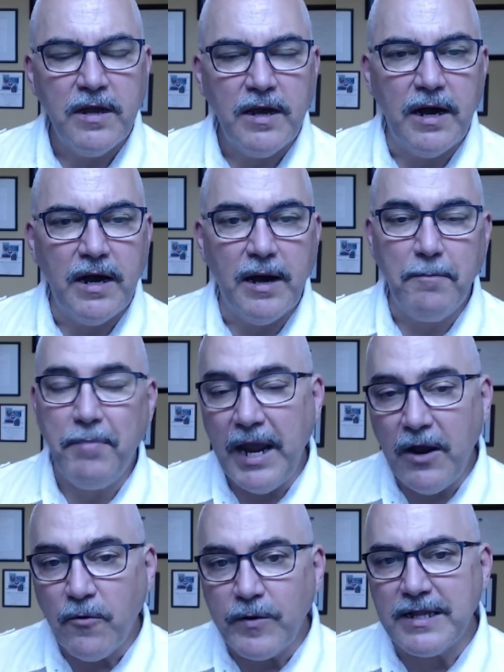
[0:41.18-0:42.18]

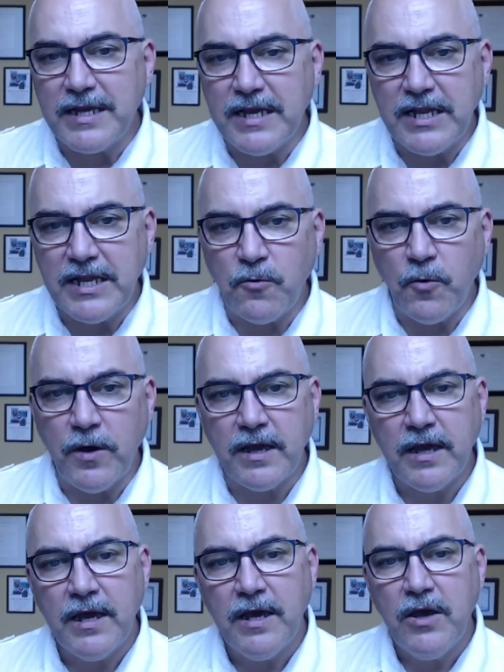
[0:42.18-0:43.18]
apparently anyway.
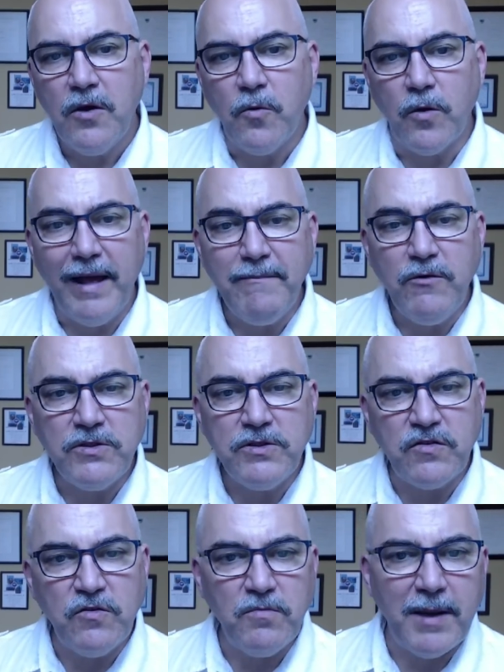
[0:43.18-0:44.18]
Well, I'm going to
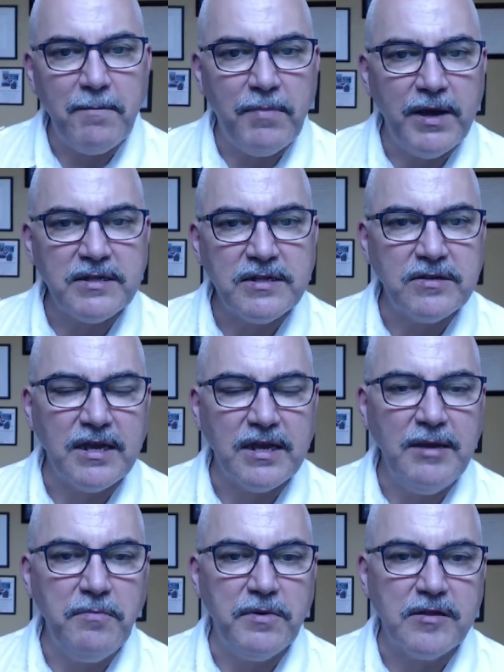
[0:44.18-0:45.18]
do my best to
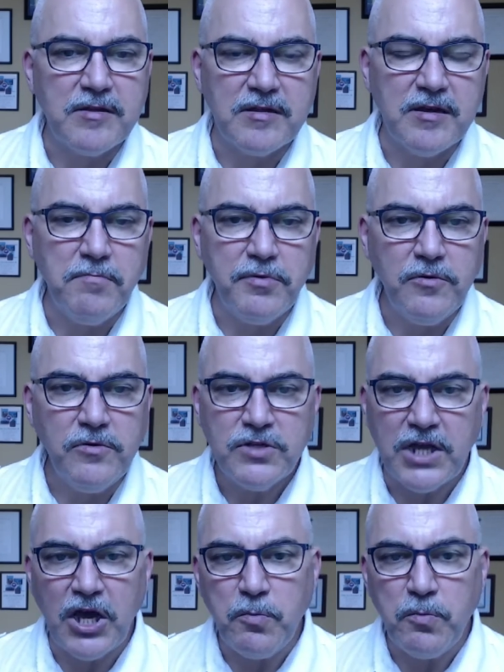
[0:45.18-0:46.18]
keep it simple,
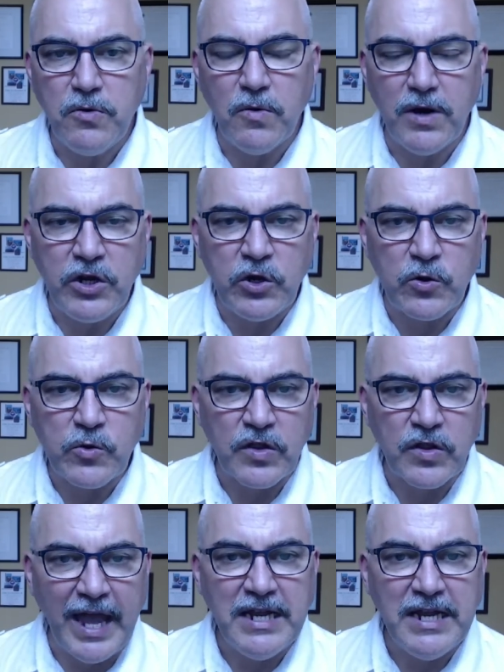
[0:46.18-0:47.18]
to help you
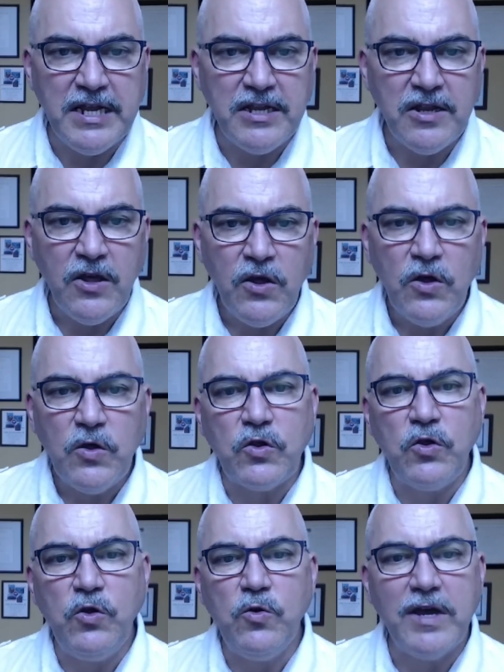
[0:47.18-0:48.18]
understand it, so
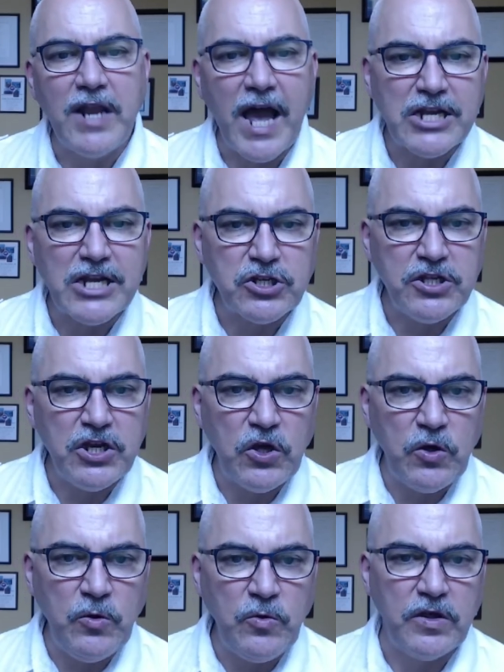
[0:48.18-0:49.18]
you can actually
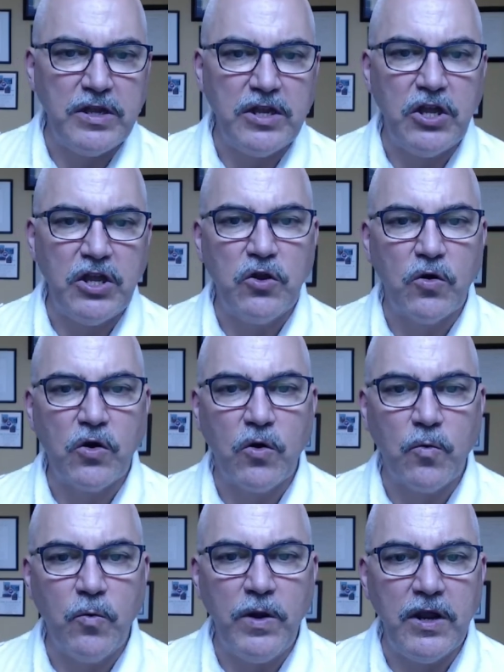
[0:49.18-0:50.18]
use it in your
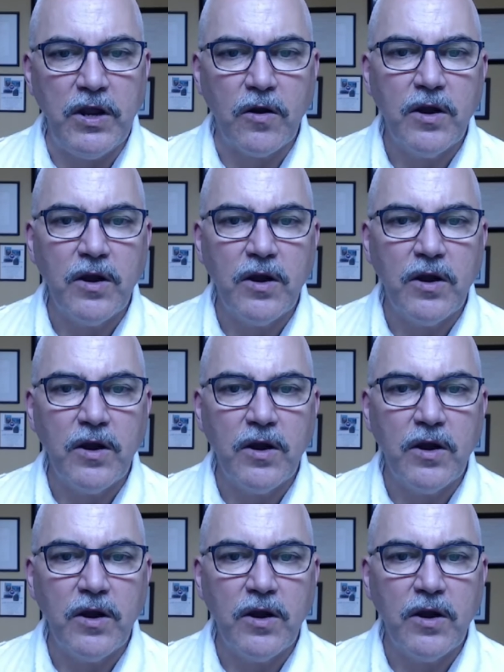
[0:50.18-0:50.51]
career.